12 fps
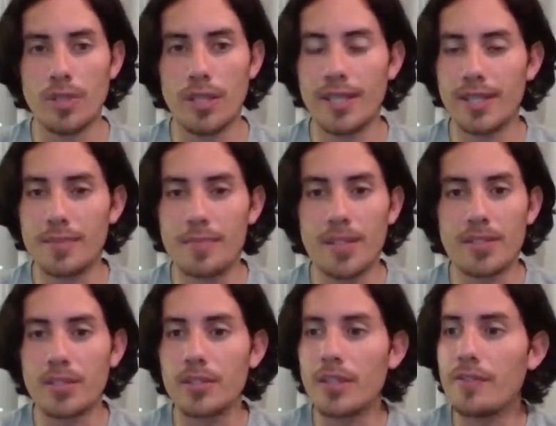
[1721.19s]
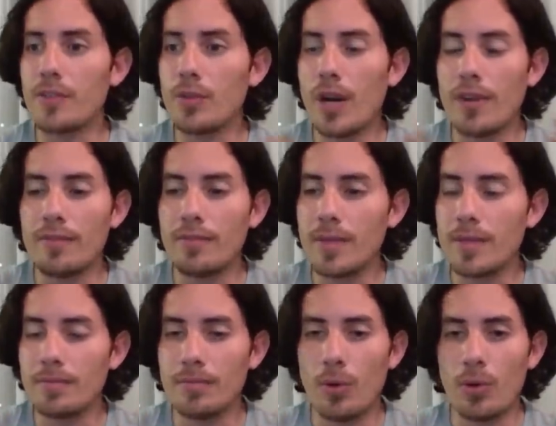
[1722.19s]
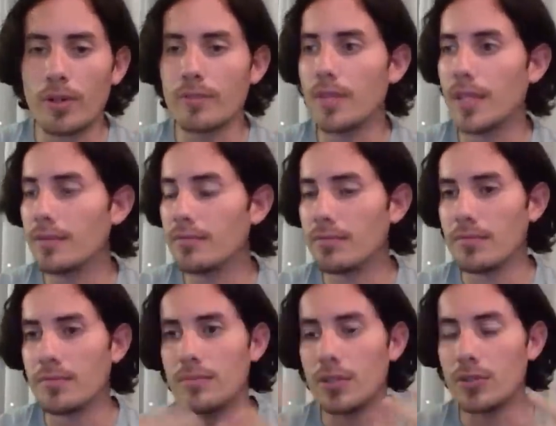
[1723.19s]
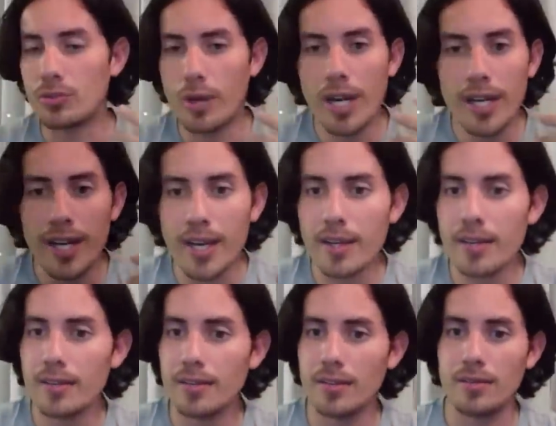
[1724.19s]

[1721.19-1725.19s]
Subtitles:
It doesn't matter if you have been born in Australia,